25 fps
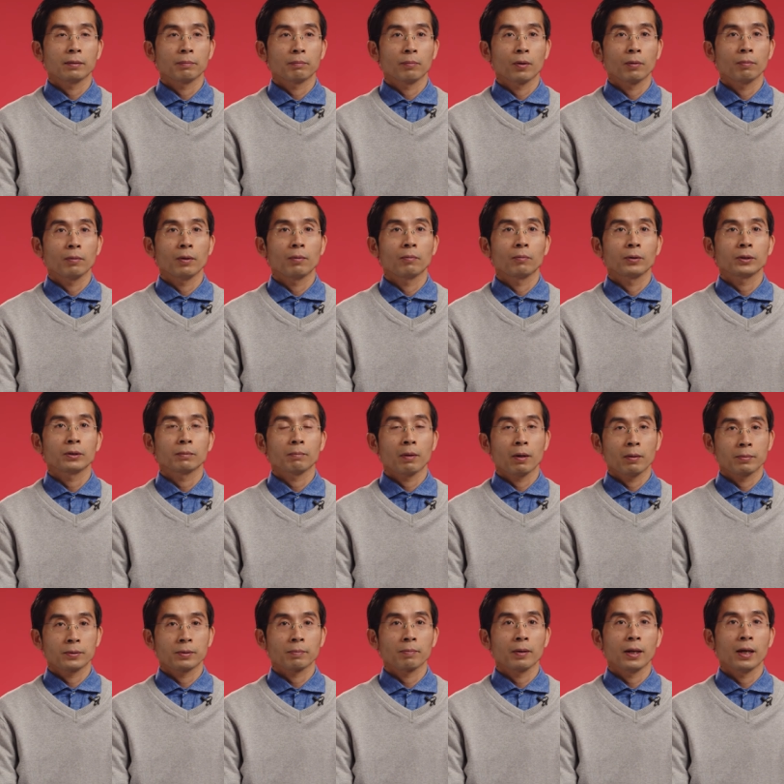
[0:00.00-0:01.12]
a problem with
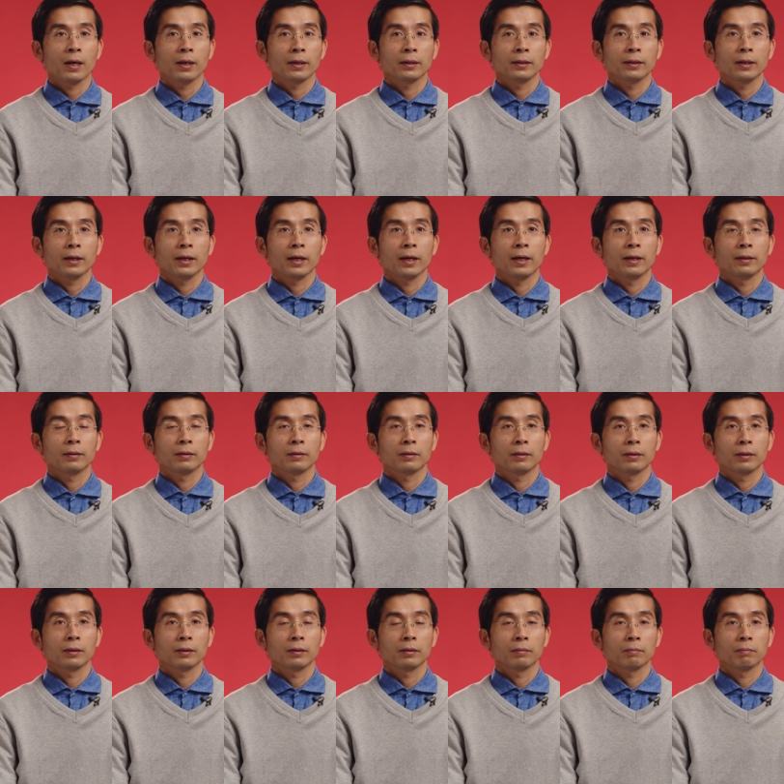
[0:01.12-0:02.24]
power supply
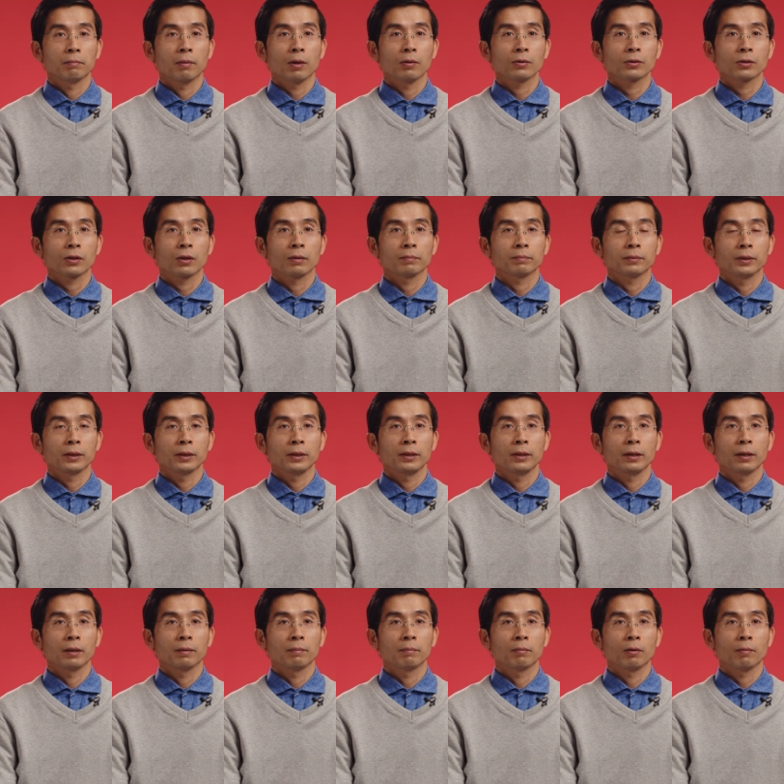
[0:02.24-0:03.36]
and most of the
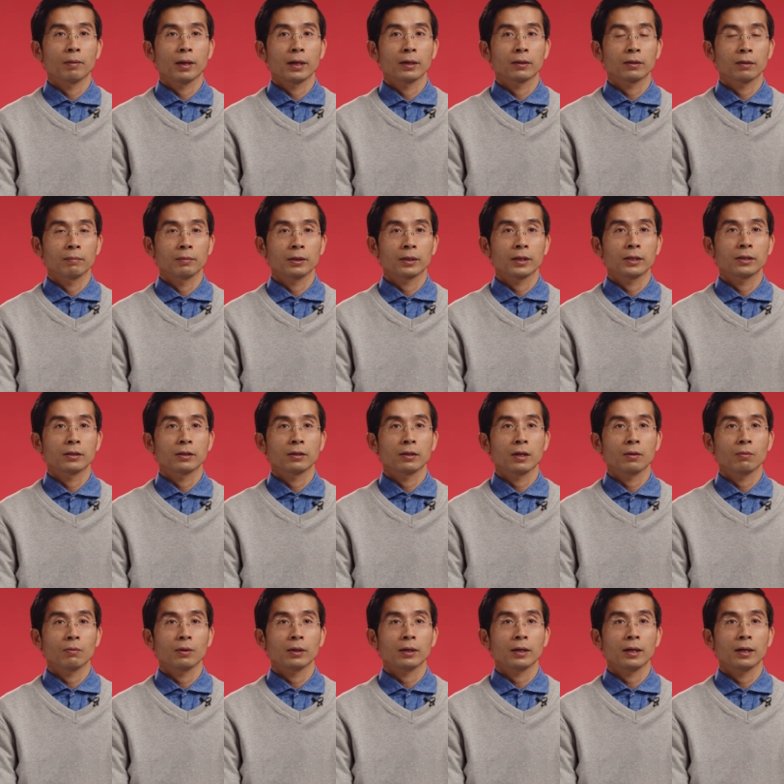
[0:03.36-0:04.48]
uh, mobile communication
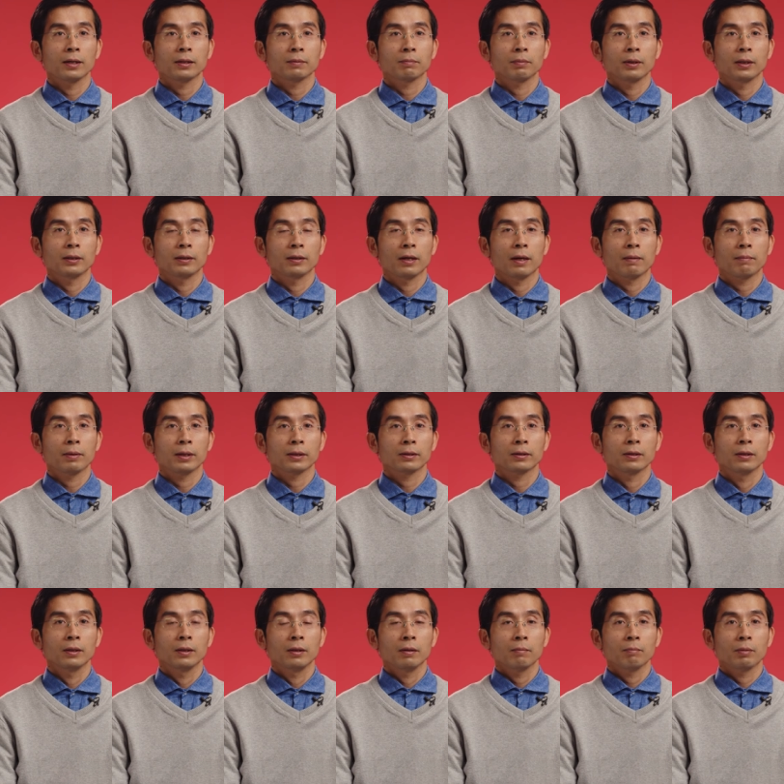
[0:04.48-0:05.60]
network has been damaged,
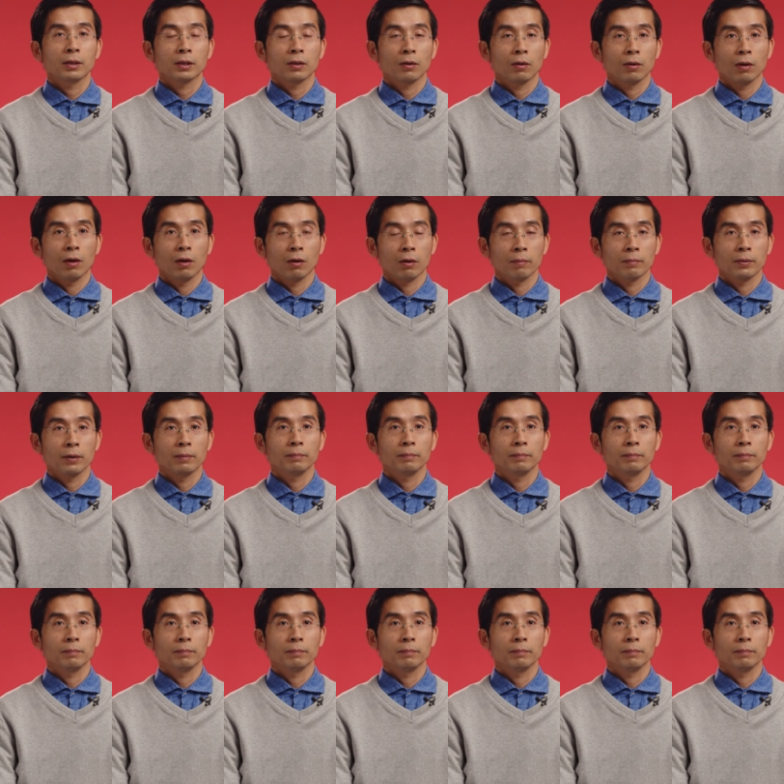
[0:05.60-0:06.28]
but not all of